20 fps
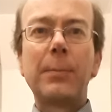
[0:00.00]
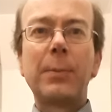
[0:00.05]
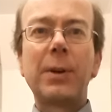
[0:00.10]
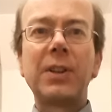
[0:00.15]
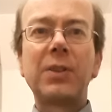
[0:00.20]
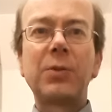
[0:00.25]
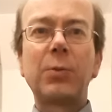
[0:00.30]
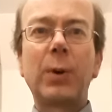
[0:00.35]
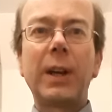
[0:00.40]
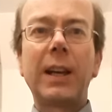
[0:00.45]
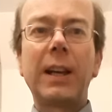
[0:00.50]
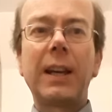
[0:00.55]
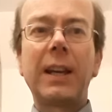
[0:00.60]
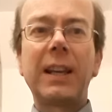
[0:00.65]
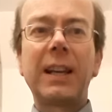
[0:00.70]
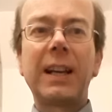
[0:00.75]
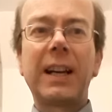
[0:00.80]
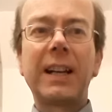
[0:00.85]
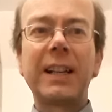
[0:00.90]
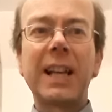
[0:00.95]
but
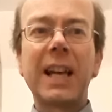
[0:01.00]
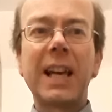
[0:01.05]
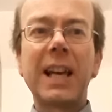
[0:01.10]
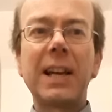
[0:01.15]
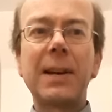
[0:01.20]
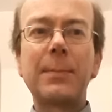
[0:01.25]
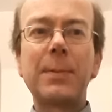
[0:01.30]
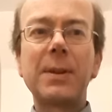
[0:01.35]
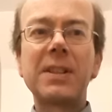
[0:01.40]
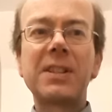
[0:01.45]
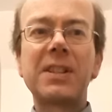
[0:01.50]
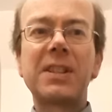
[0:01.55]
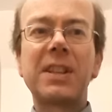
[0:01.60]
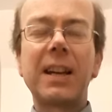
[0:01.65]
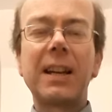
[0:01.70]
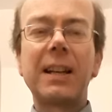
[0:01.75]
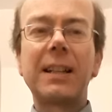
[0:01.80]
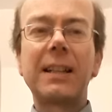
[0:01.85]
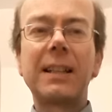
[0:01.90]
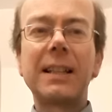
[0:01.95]
we are neighbours'
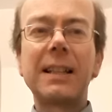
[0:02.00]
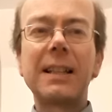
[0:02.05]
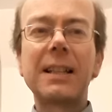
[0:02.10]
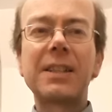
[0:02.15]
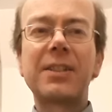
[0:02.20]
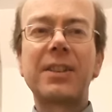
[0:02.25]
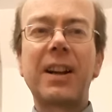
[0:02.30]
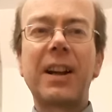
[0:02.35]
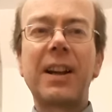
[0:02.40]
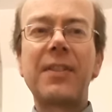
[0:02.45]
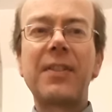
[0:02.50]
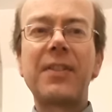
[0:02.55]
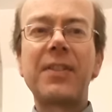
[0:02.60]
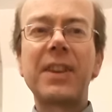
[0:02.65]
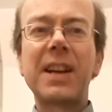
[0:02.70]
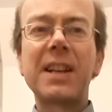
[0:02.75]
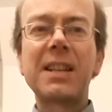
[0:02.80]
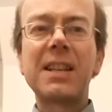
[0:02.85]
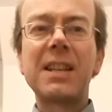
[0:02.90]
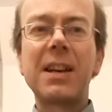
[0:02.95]
children
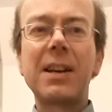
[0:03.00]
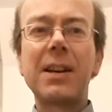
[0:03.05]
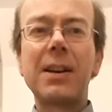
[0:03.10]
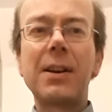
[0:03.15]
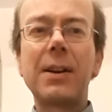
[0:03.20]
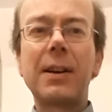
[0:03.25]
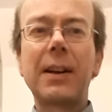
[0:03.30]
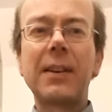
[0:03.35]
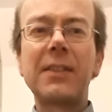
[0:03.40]
that you